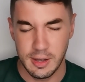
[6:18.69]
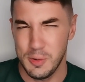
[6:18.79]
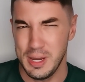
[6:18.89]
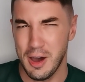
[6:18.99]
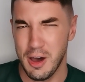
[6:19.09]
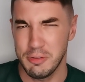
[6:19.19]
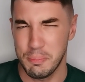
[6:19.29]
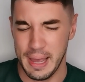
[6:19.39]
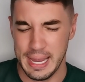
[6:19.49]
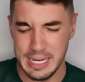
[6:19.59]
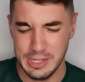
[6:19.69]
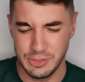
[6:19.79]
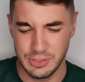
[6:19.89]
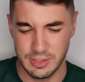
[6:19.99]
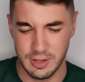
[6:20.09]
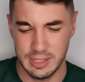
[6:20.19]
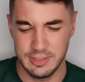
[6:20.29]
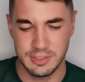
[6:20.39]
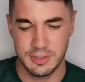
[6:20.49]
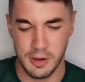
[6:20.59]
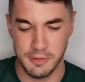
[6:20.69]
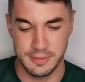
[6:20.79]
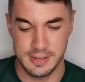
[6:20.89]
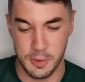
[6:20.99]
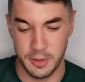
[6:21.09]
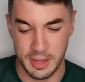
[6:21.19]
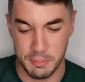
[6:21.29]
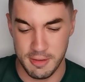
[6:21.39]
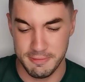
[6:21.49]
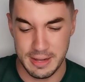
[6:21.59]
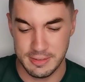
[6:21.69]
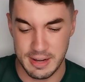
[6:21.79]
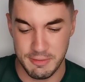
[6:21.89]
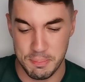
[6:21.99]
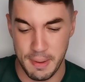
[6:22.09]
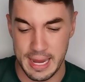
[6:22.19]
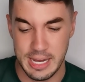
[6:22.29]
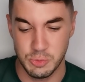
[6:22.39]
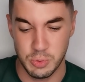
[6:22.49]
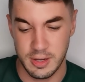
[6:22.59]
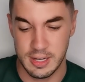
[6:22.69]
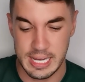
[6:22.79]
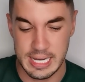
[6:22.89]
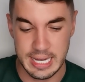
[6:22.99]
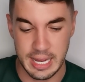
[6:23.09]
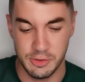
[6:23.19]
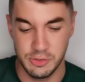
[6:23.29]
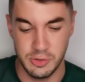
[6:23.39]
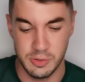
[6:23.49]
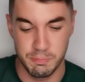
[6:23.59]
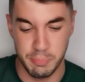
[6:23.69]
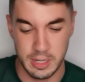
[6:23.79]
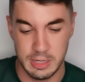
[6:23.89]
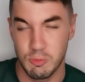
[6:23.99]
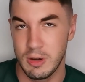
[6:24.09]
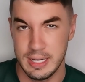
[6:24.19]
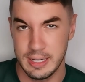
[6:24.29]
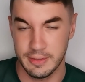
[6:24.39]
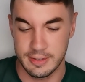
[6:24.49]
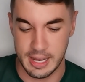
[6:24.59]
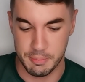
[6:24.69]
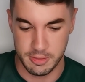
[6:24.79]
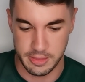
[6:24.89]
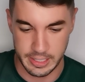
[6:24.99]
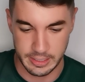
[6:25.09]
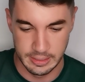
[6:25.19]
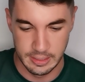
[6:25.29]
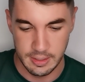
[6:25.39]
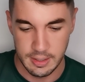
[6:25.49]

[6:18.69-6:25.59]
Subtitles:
Only half a page? I scoffed, knowing that my face on every page would clearly get the student body reading the damn thing.